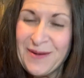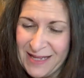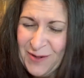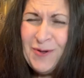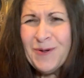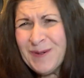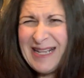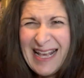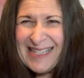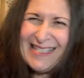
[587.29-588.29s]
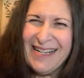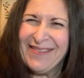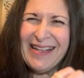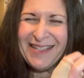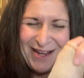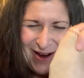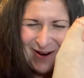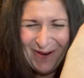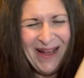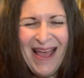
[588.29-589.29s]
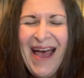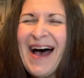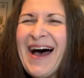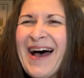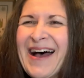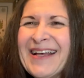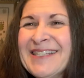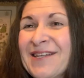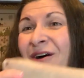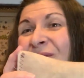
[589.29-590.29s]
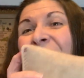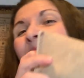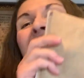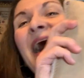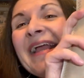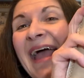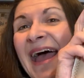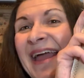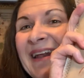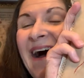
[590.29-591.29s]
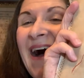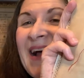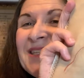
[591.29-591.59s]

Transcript: I was like, Whoo, yes, you know, that's a go. Uh, so again, I